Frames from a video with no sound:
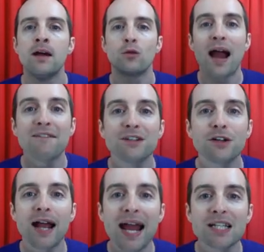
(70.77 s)

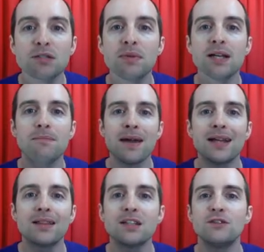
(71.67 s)
Ravender asked me to
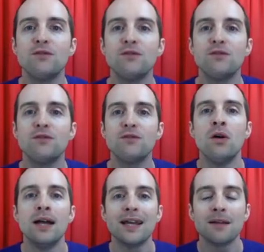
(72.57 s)
make this video
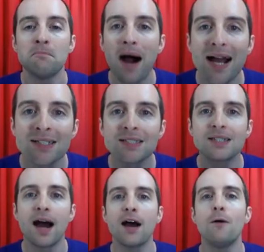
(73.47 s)
in my
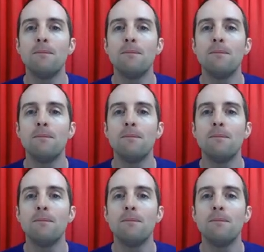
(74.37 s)
style,